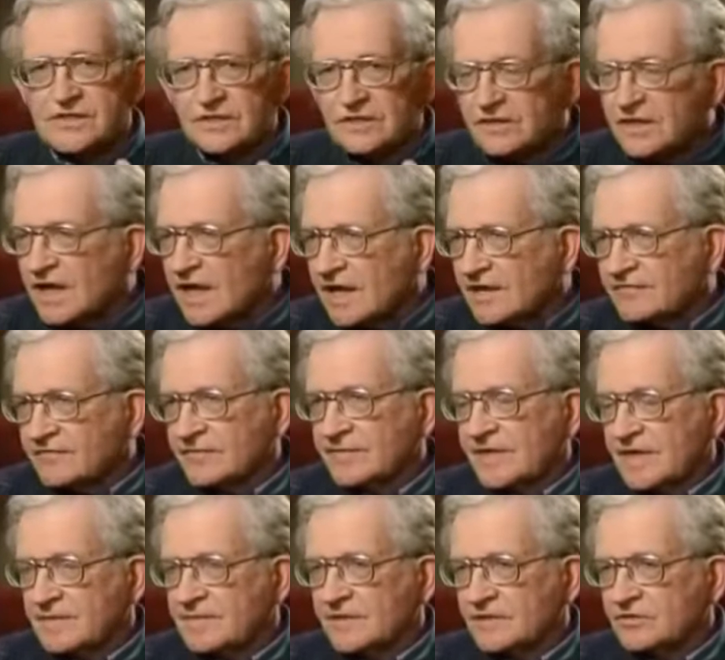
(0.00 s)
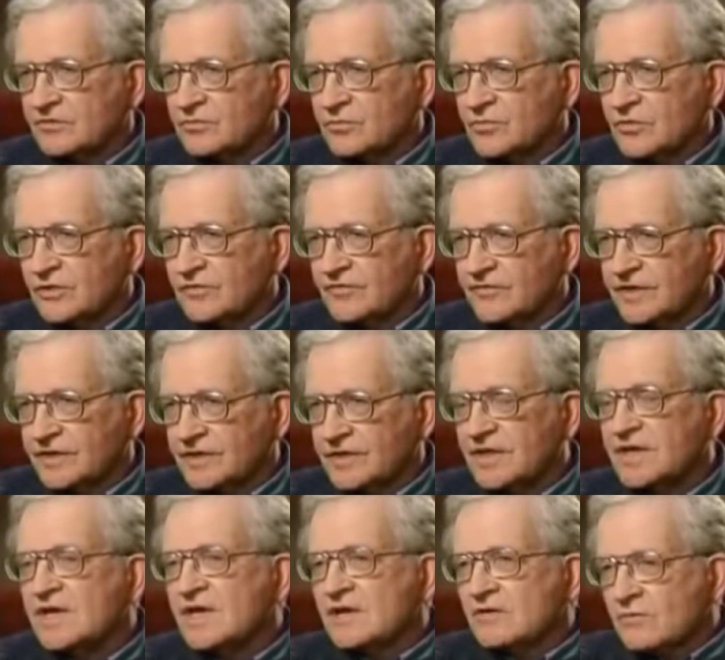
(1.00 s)
are still dying from chemical
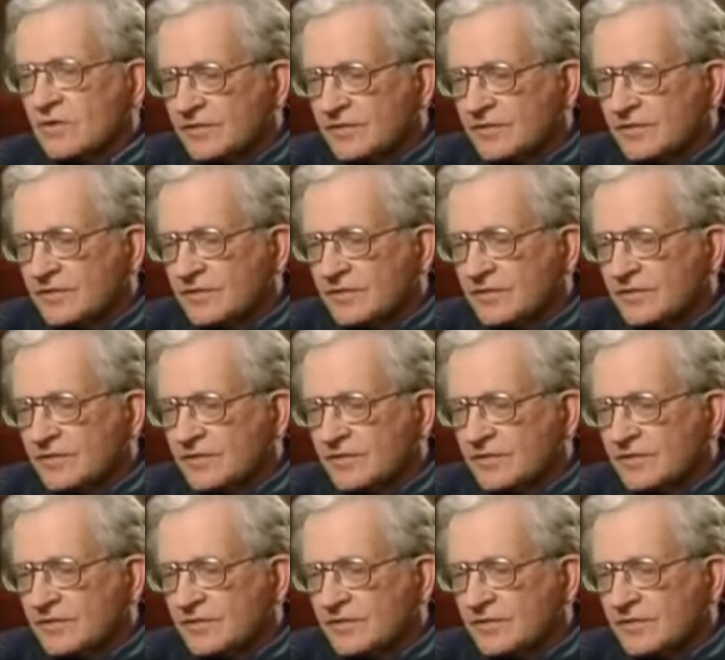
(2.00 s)
warfare.